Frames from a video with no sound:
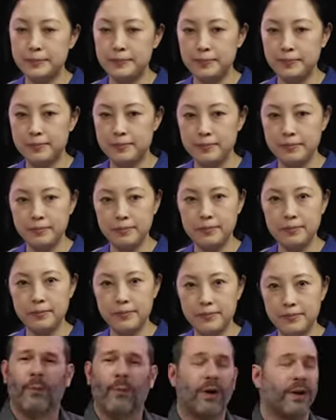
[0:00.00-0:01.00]
Yeah.
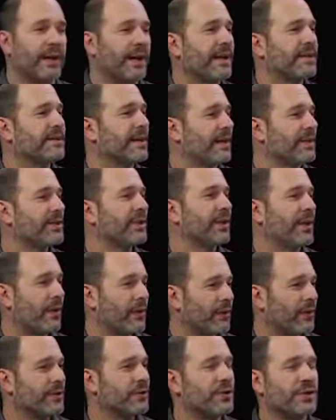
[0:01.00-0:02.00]
Well, and that's actually
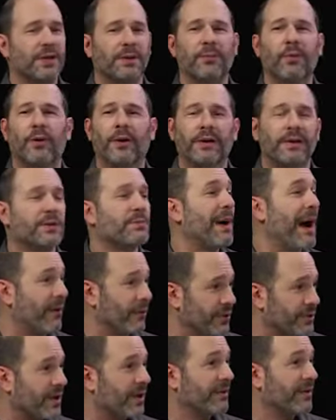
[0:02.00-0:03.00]
another interesting point is
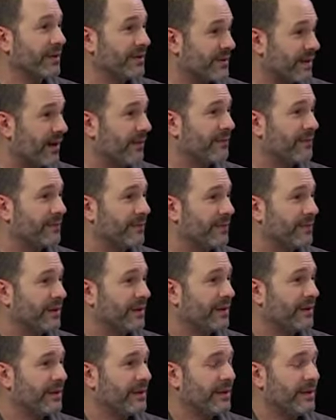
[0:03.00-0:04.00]
PowerShell in itself.
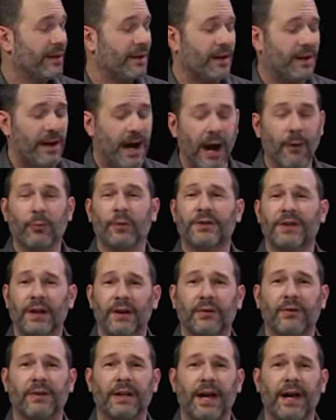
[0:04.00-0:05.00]
Mm-hmm. I will tell
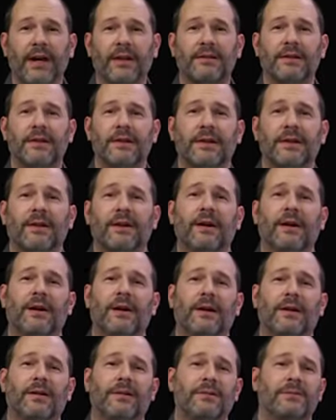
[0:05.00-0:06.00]
you that
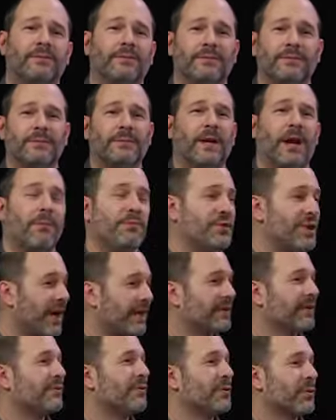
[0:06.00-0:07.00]

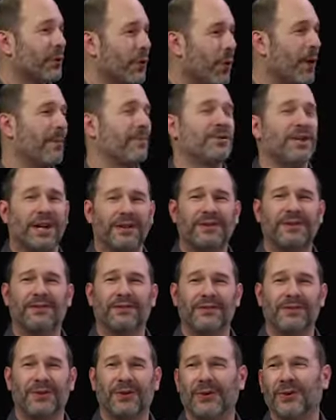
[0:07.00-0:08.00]
objectives or no
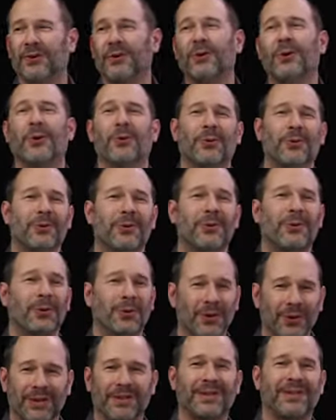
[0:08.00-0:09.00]
objectives, you can go and you
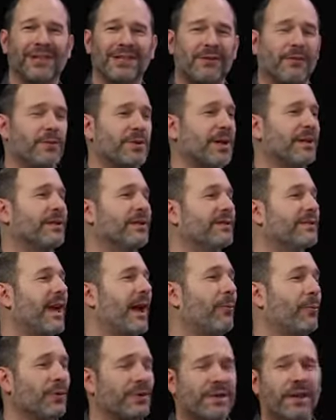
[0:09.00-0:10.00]
can look at the list of objectives.
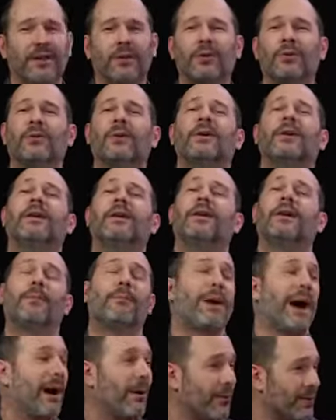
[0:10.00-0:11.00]
I will tell you
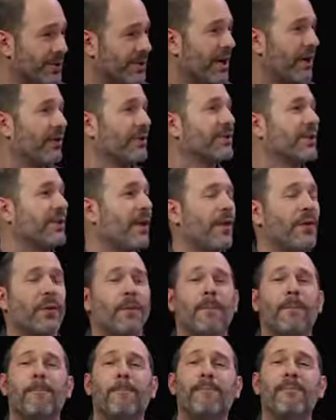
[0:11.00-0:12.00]
PowerShell is
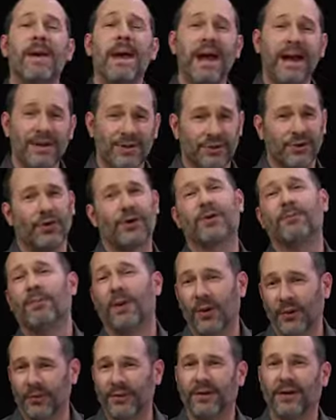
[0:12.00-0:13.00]
another major
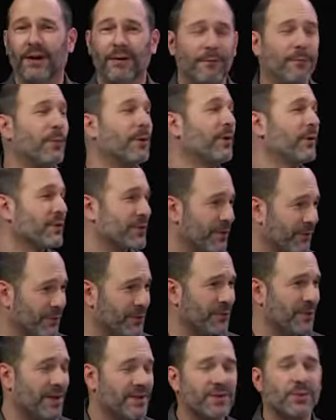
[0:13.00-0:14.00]
component of Windows Server
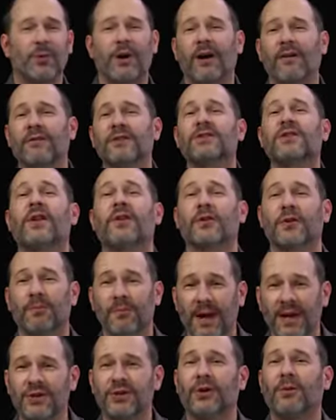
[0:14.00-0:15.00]
2012. It's another
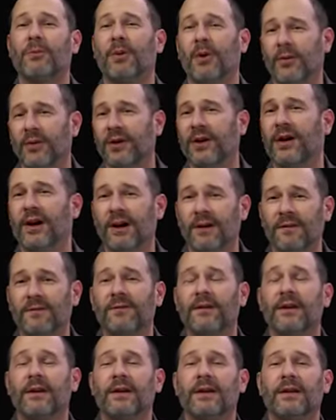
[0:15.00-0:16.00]
major component
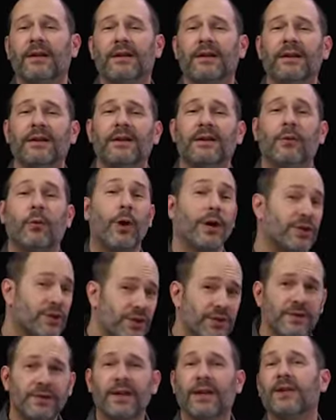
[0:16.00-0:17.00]
of the
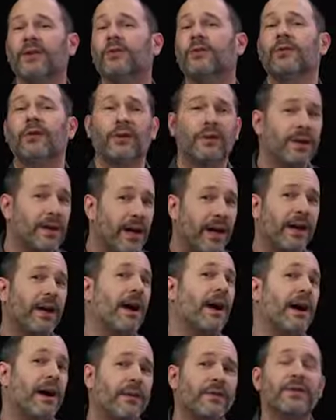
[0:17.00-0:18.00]
questions that you could get
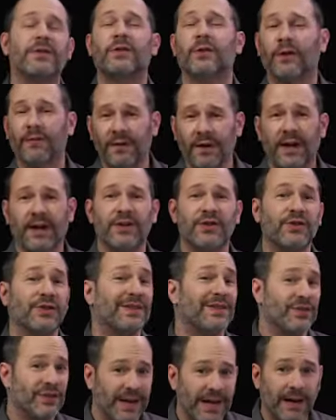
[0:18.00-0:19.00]
on the certification
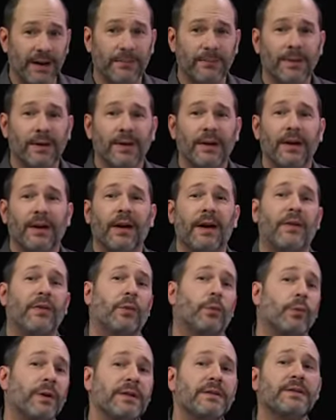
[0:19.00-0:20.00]
exam. Mm-hmm. And
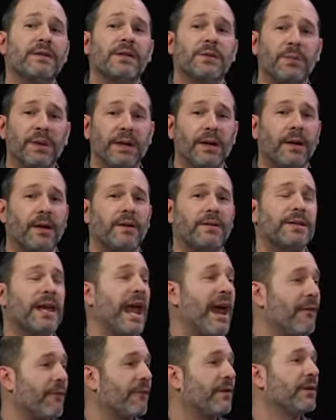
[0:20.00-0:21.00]
the reason is because
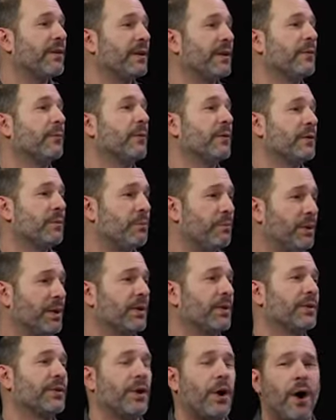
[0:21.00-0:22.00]
everything was
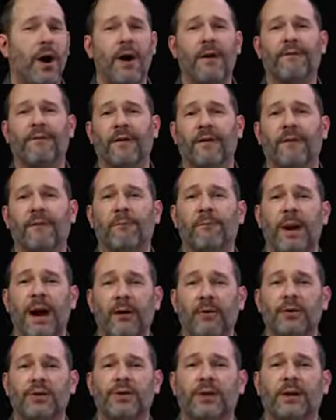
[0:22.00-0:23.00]
built off of
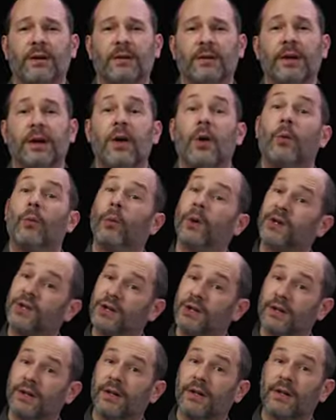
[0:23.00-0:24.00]
PowerShell,
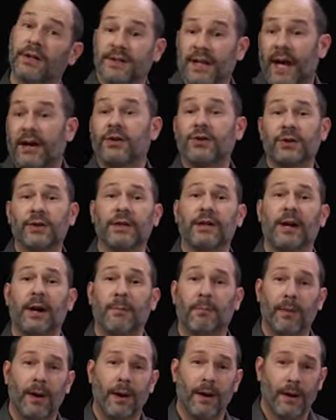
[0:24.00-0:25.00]
which is actually a
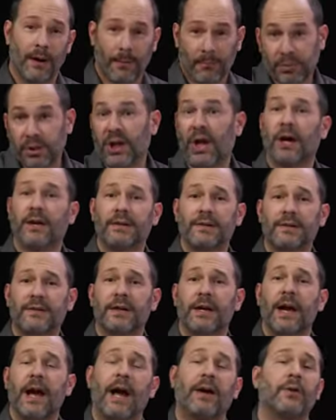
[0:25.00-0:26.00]
plus.
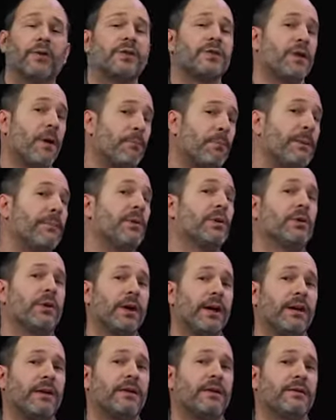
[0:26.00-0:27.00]
I know some people
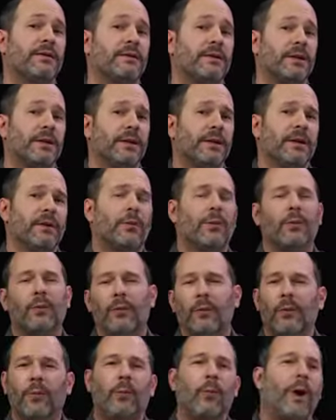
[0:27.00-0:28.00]
look at it as, well,
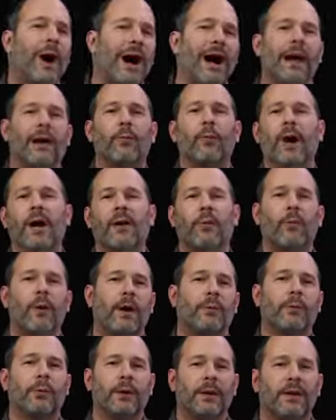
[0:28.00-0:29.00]
why?
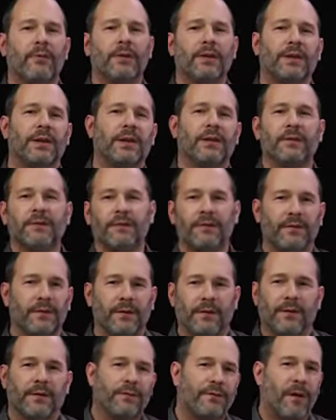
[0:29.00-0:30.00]
Why do we want everything
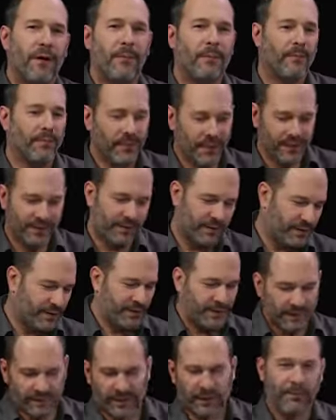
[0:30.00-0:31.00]
from
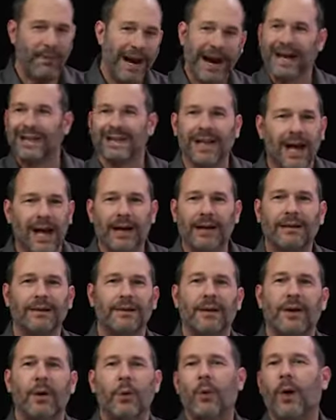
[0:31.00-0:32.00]
this command
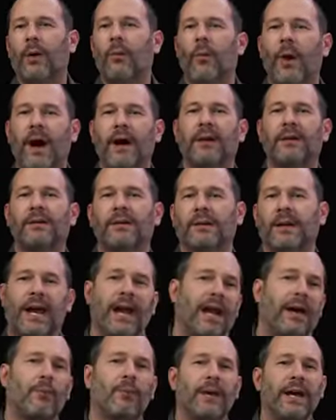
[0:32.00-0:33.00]
line? Why
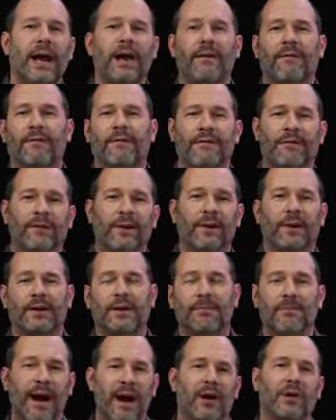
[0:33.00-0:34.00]
can't we have
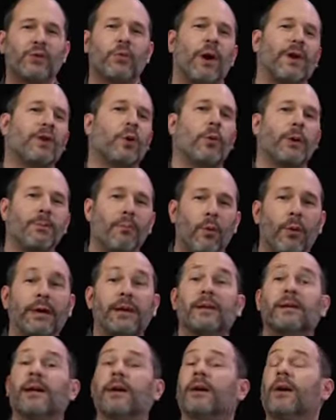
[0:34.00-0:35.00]
the mouse? Why don't we point
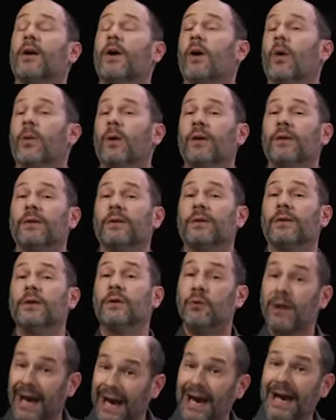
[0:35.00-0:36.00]
and click? Well,
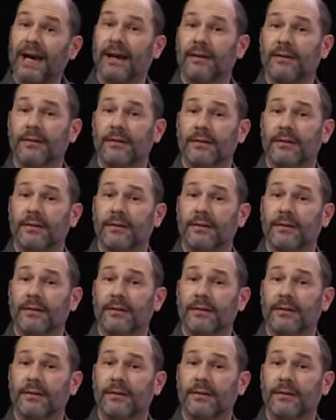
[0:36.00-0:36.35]
you can.